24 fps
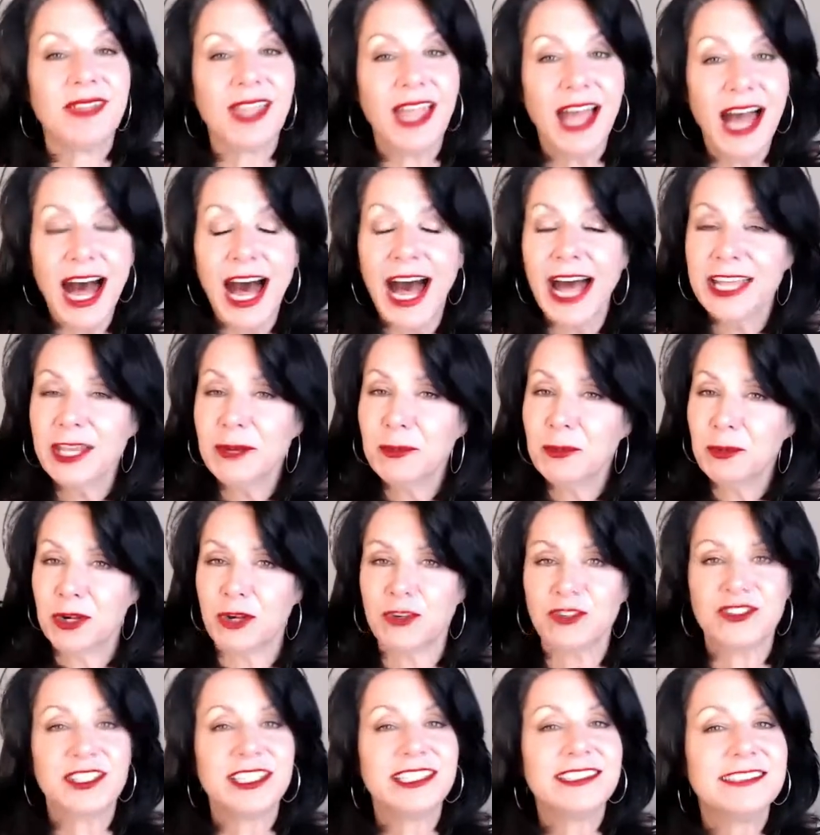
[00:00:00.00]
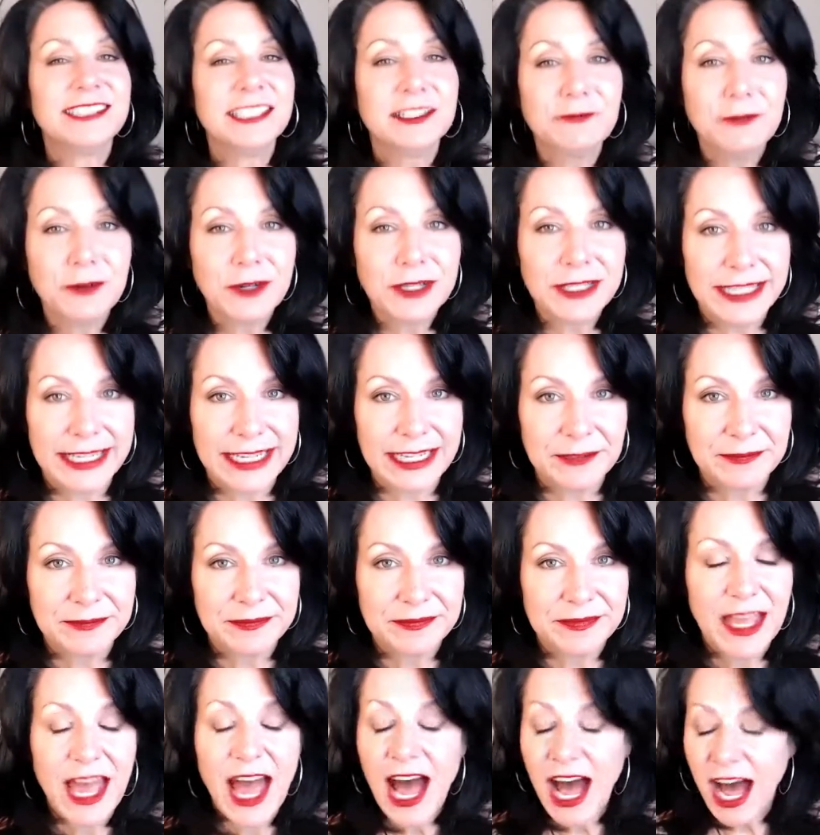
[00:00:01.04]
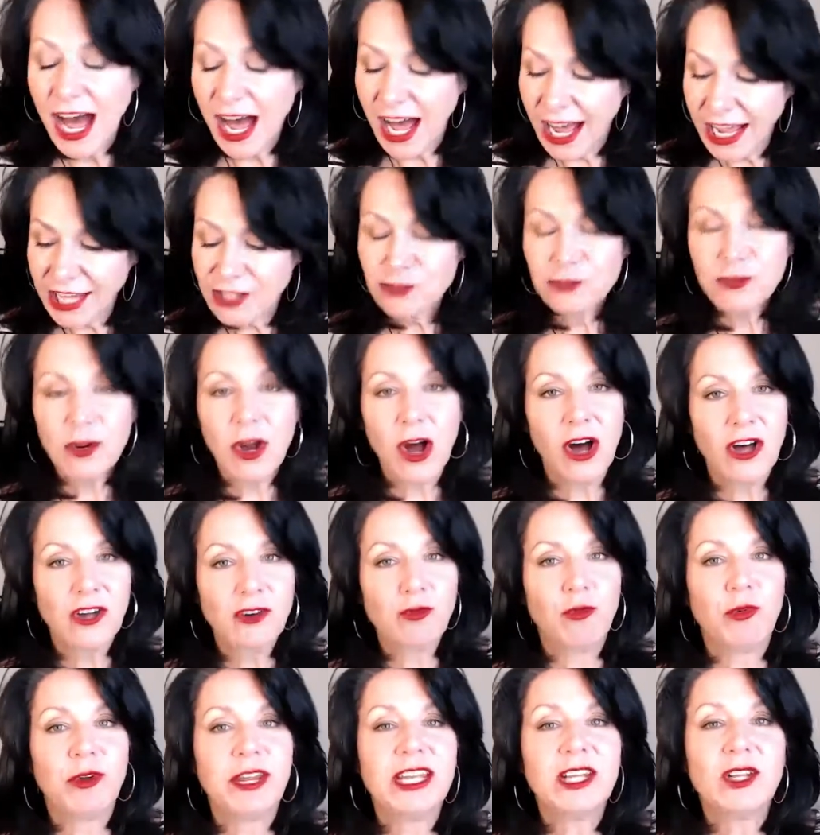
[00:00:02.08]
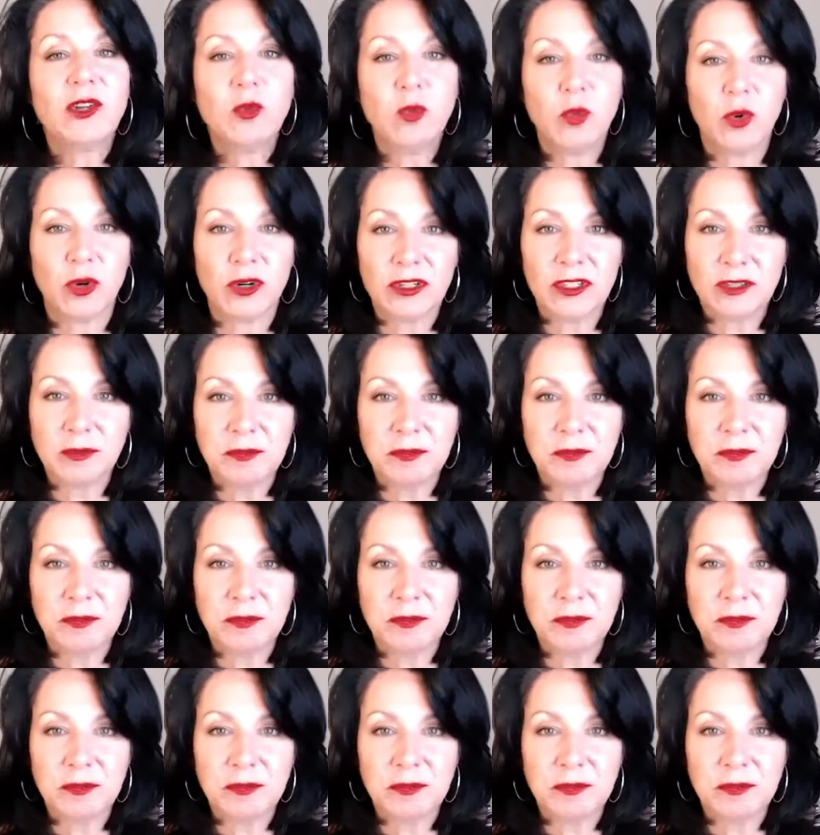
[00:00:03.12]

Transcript: I approach things differently. I draw on real world